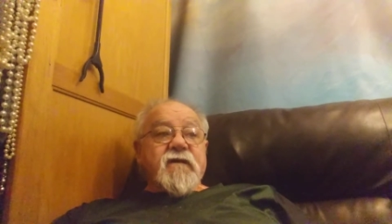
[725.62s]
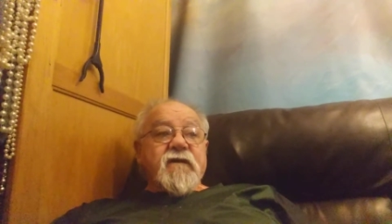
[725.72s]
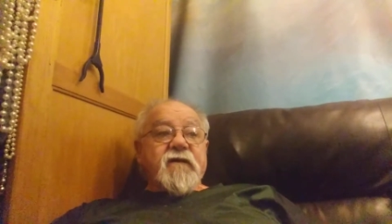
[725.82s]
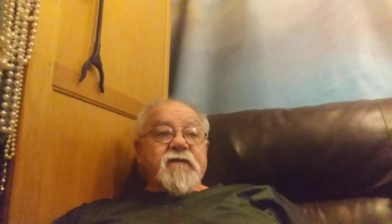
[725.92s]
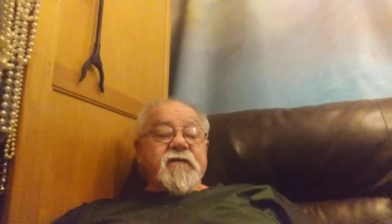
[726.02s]

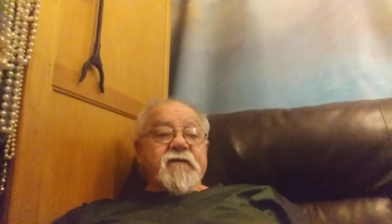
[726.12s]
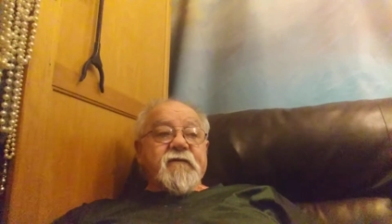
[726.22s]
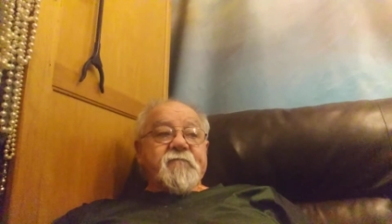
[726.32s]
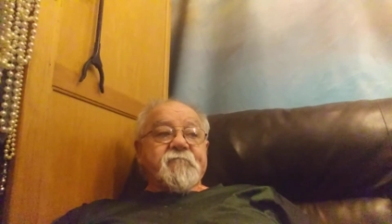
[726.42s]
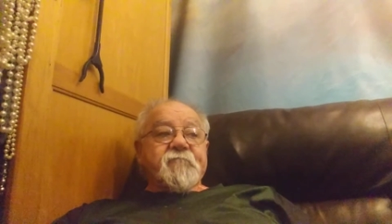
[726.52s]
And,
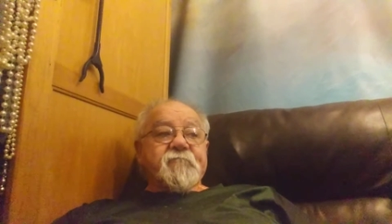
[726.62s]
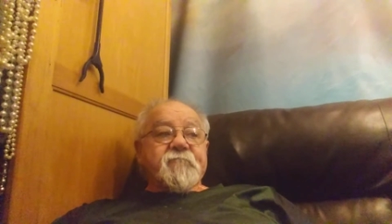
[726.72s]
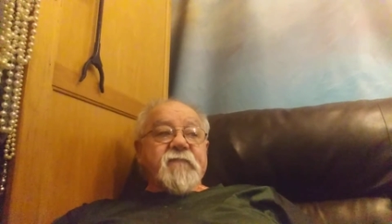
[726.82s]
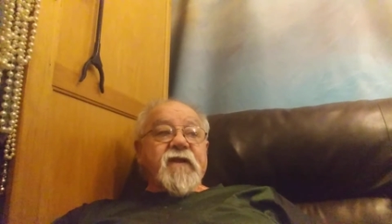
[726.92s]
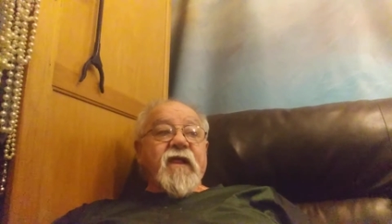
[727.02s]
uh,
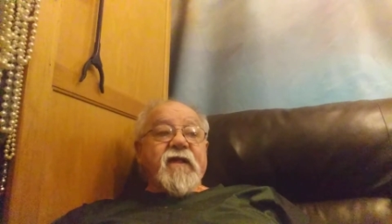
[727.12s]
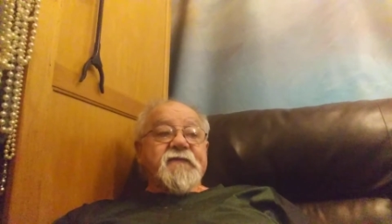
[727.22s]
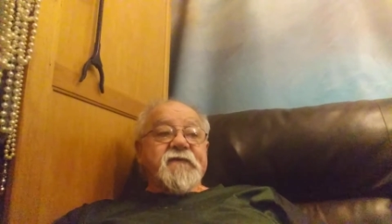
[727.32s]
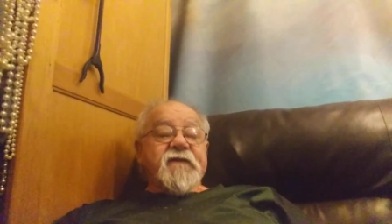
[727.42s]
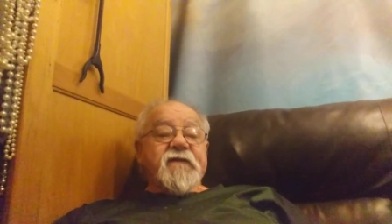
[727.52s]
but like I
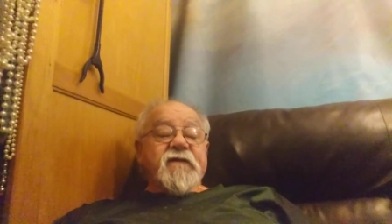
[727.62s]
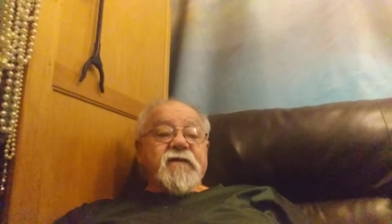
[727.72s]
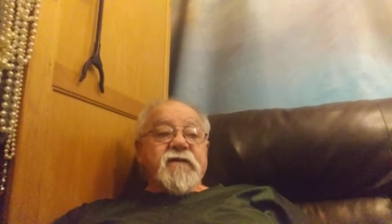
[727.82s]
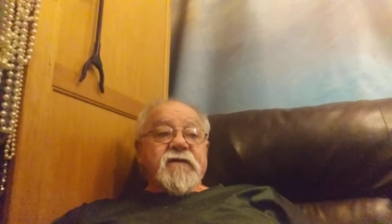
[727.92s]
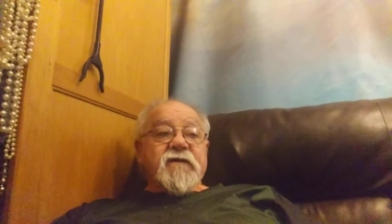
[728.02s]
said,
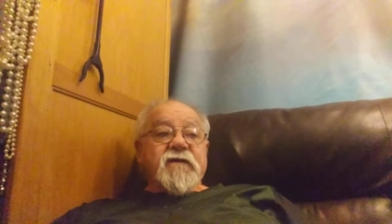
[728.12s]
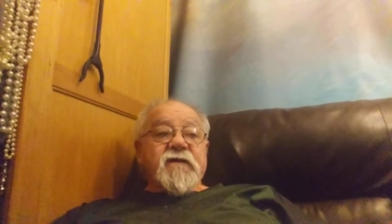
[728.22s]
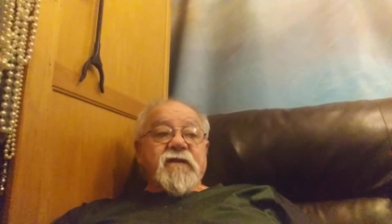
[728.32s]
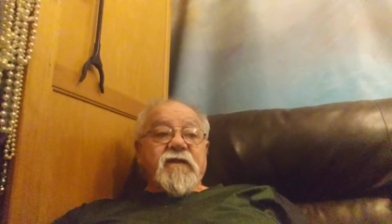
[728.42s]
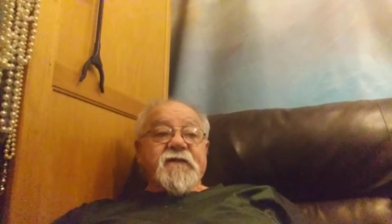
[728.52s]

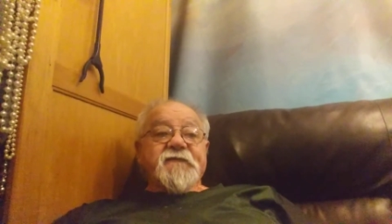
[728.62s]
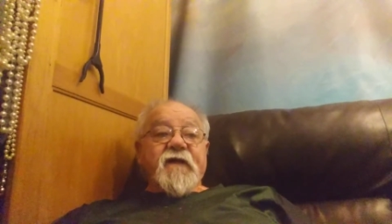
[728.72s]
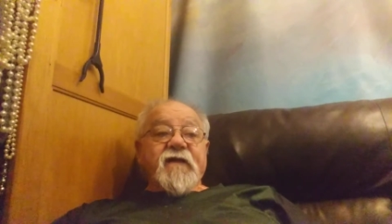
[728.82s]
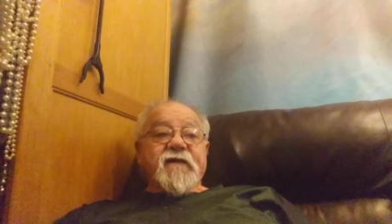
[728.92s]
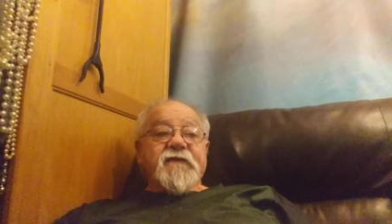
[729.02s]
at least
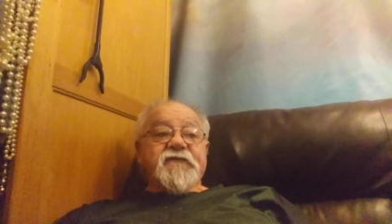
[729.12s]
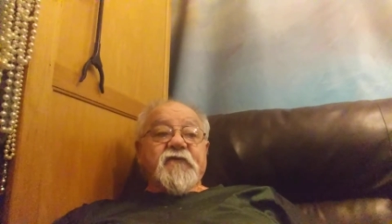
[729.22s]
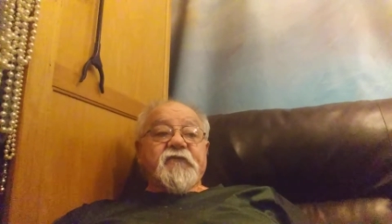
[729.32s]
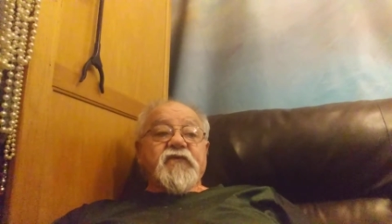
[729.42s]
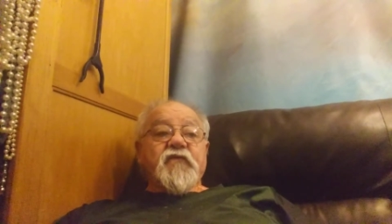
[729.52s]
I can get to
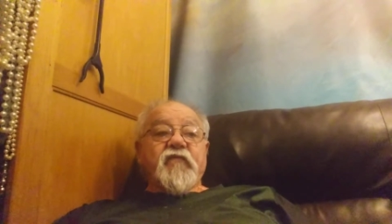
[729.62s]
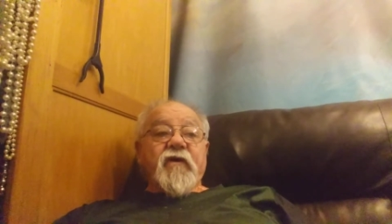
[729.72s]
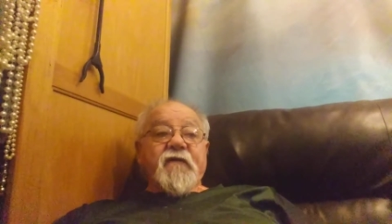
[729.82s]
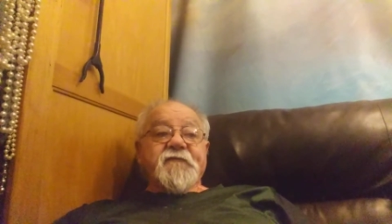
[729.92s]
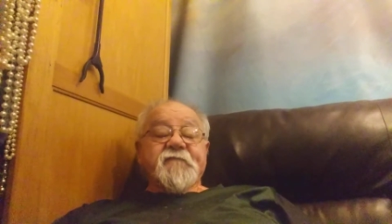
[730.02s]
a few
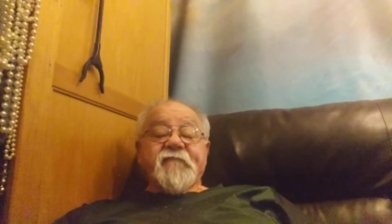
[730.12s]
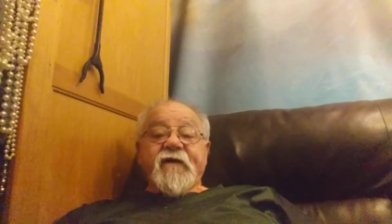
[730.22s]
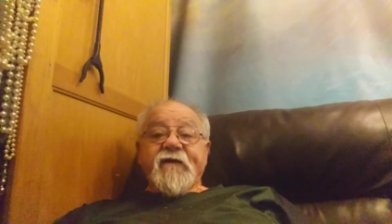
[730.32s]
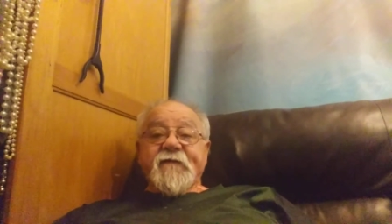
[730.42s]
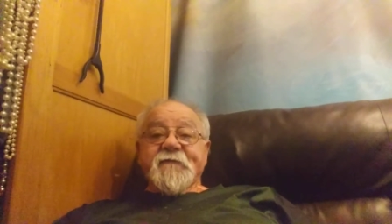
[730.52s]
pots and
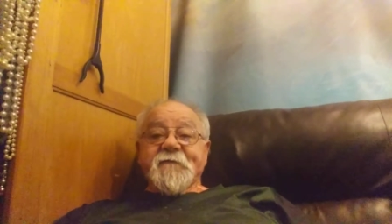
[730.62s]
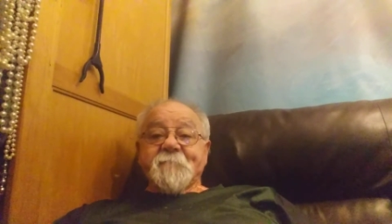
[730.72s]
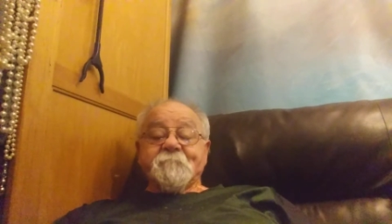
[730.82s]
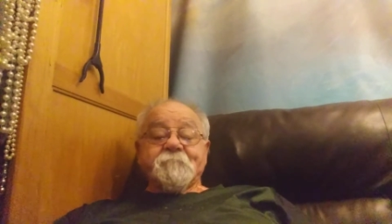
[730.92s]
pans.